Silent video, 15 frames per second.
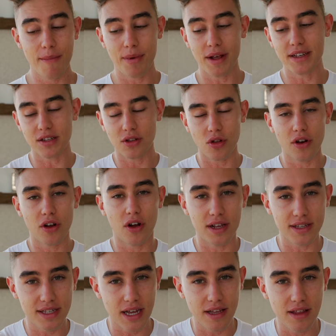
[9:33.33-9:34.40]
because a lot of
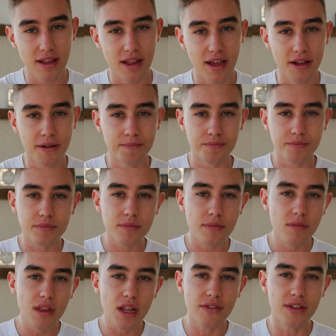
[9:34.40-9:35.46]
guys say
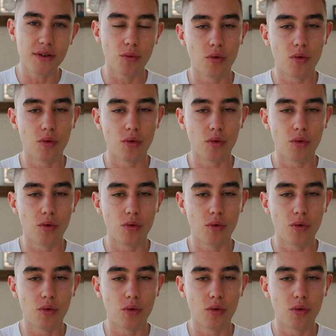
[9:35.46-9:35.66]
that